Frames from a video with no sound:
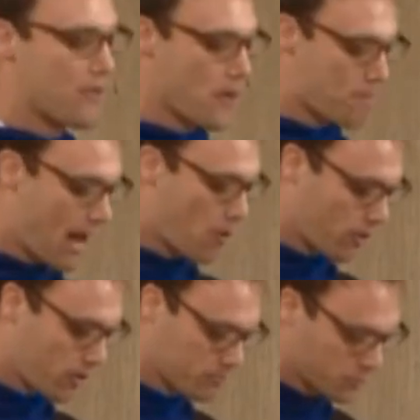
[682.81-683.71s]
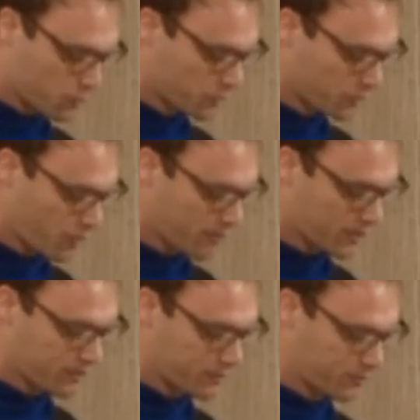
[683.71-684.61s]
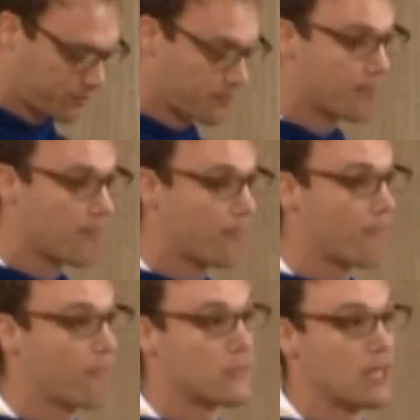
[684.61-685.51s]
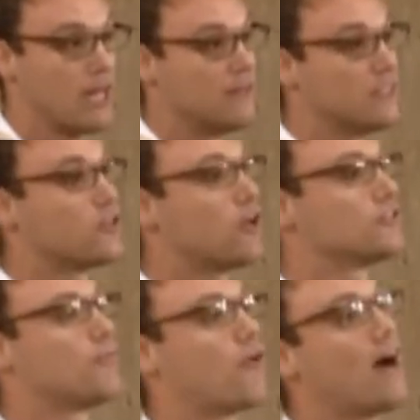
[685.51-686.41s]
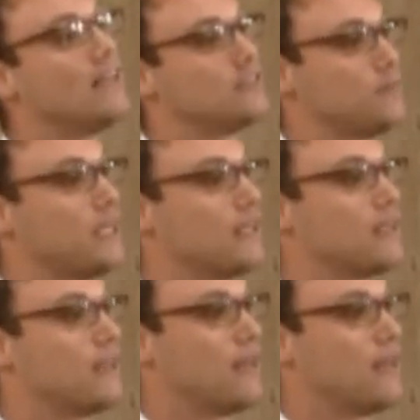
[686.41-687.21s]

and that power comes through service. This all surprised me,